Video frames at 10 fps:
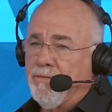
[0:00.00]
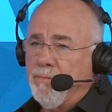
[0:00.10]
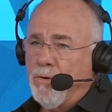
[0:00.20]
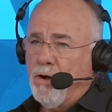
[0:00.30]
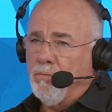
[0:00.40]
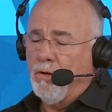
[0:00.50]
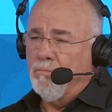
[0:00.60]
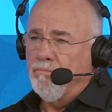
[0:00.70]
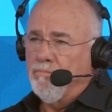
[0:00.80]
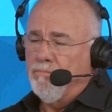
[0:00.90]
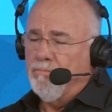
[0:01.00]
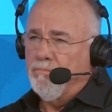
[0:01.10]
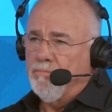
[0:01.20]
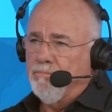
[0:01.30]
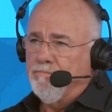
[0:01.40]
have a problem
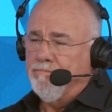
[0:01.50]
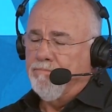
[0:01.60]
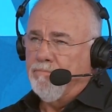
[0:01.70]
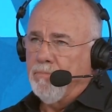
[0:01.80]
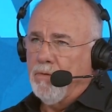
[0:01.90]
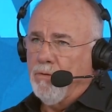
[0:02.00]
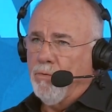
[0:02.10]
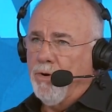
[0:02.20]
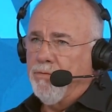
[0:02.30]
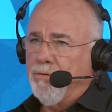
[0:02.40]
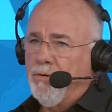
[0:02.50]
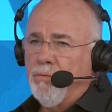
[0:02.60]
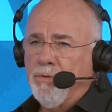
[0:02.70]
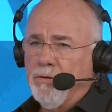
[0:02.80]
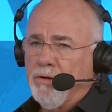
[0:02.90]
with
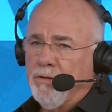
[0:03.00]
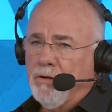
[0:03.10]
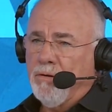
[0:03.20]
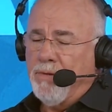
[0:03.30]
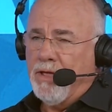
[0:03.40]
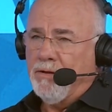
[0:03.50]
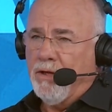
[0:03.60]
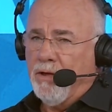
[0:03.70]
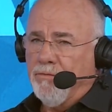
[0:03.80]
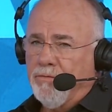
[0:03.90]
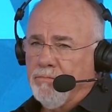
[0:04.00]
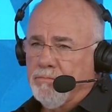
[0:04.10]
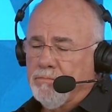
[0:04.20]
you building a man cave.